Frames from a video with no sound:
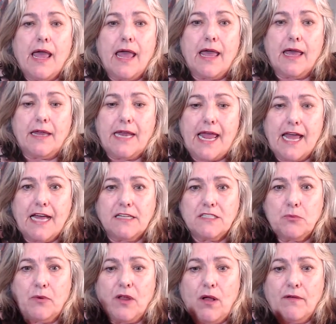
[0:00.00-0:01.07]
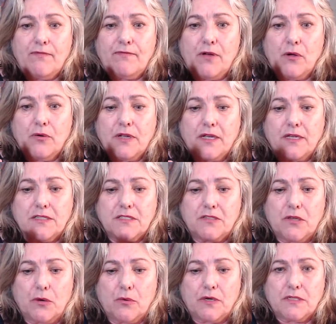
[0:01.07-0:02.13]
And as we all focused,
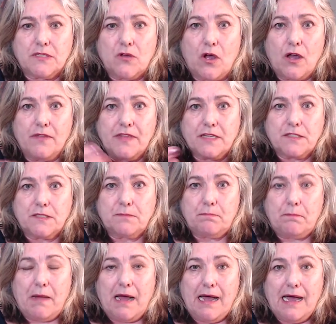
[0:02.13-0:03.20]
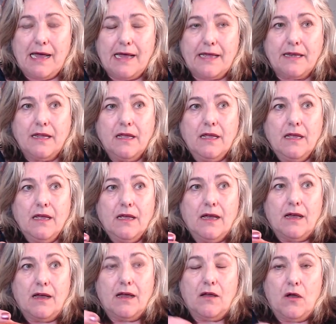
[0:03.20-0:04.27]
there was on this pod,
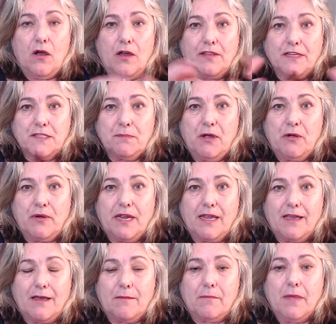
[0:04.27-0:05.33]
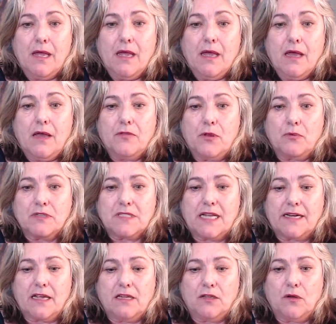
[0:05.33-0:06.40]
on this podium, there was
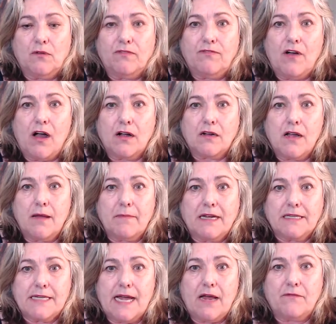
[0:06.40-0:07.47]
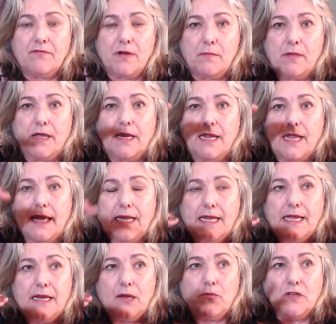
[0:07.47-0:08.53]
like a little fog coming down from it, and
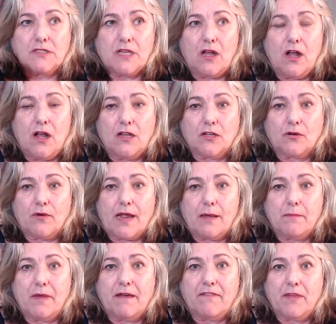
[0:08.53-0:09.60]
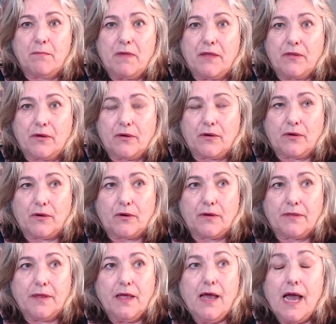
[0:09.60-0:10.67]
in it was a hologram of the Mother
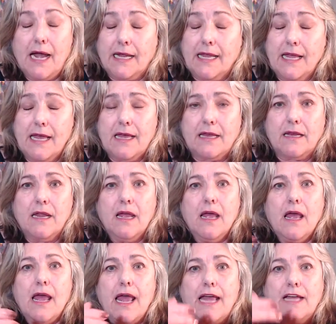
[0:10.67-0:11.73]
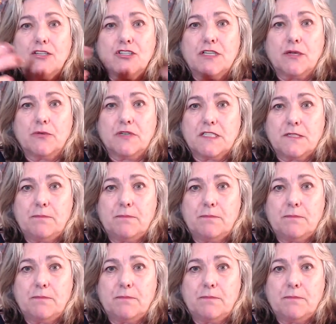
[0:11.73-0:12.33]
Earth again, and she was